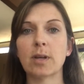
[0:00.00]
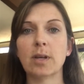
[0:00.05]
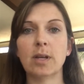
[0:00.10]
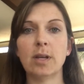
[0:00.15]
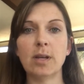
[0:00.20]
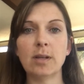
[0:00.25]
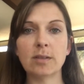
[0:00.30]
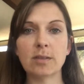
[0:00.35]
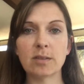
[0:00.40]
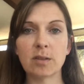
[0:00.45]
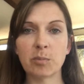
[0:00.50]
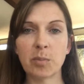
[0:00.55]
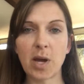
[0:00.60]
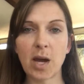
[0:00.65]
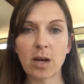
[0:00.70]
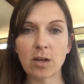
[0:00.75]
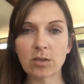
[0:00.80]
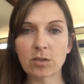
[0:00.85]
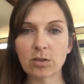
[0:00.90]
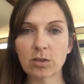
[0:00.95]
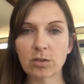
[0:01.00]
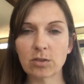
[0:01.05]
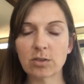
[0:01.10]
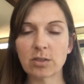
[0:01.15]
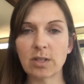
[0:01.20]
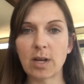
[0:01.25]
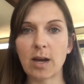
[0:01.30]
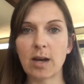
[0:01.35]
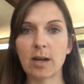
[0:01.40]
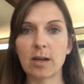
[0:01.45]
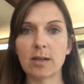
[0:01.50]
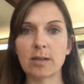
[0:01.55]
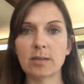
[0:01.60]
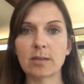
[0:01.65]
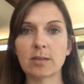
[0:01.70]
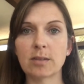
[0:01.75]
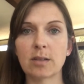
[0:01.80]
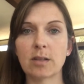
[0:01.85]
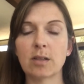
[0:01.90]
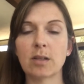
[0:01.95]
Get some
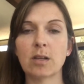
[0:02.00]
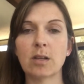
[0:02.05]
exercise.